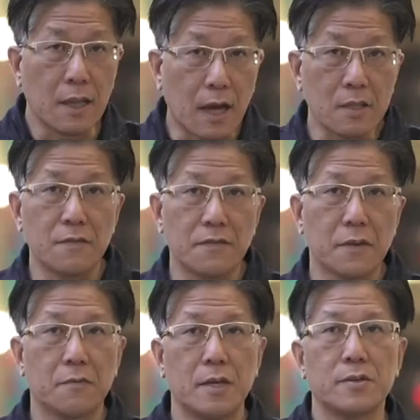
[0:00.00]
last
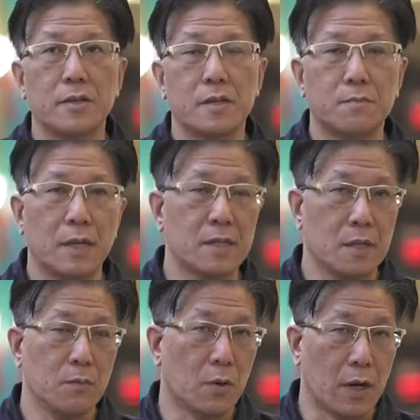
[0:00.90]
configuration is
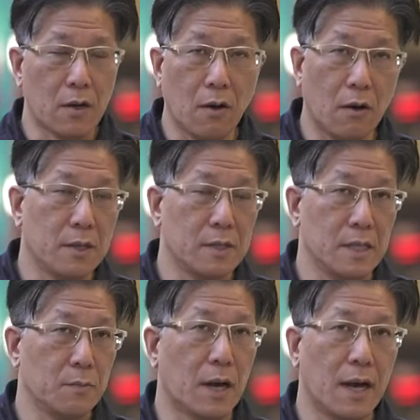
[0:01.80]
basically what I call the
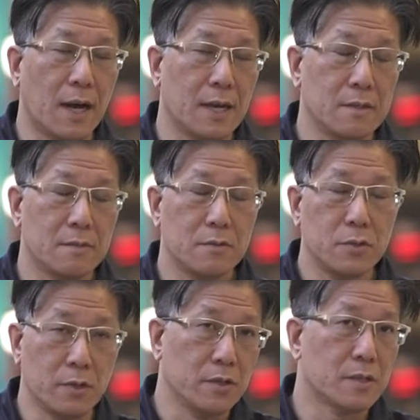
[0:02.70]
DIY,
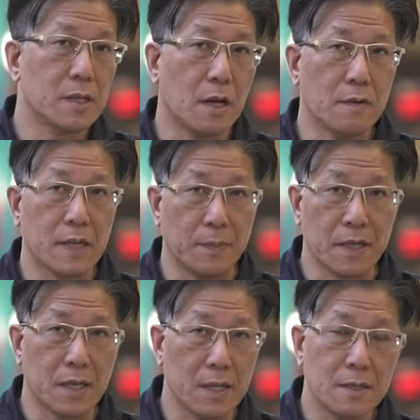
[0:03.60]
do-it-yourself type
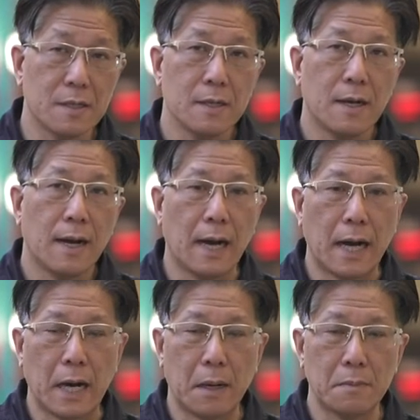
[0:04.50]
of kit.
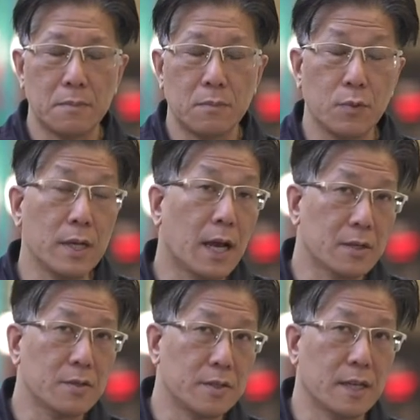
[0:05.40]
We are
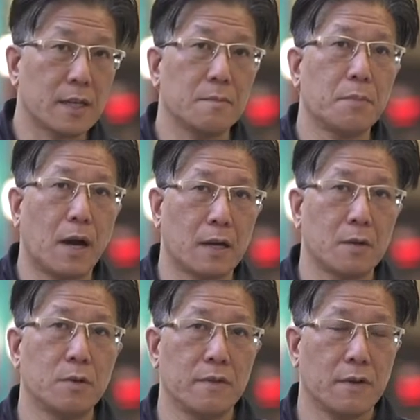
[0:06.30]
actually thinking
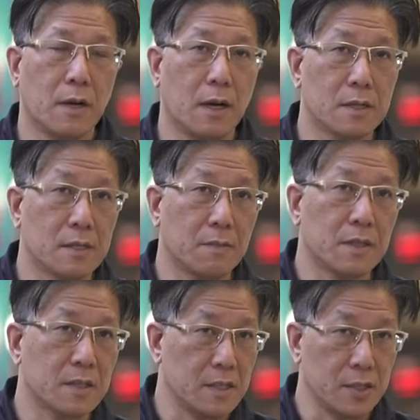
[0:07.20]
partner with some of
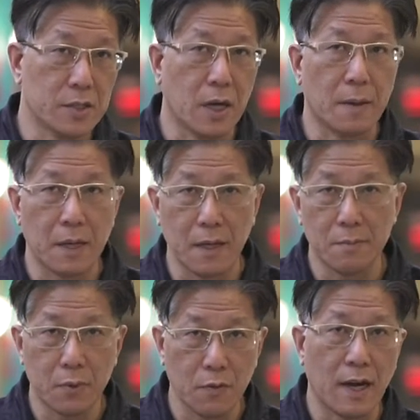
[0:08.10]
the ski shop
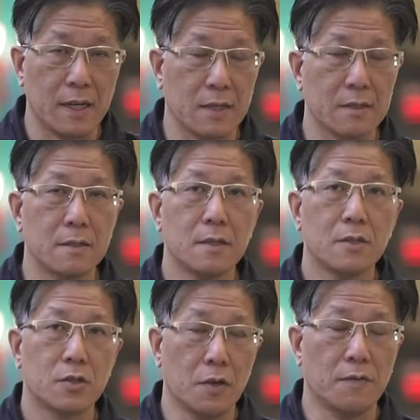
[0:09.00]
and providing
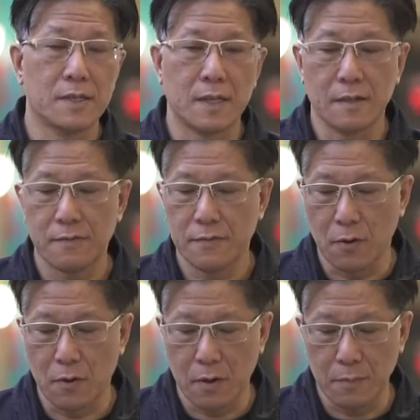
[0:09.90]
servicing
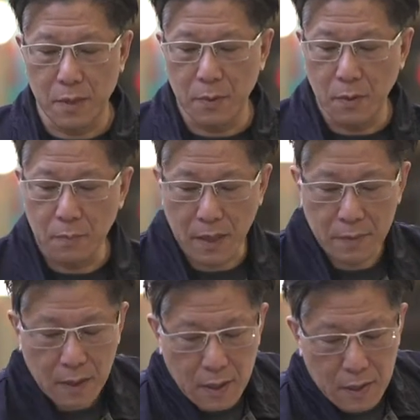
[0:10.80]
for people. But
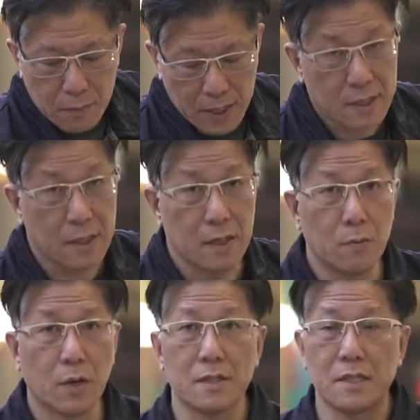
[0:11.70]
basically
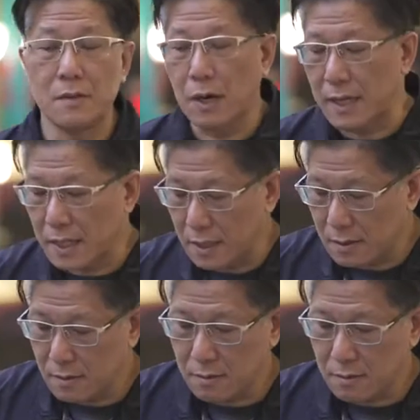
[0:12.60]
what a DIY kit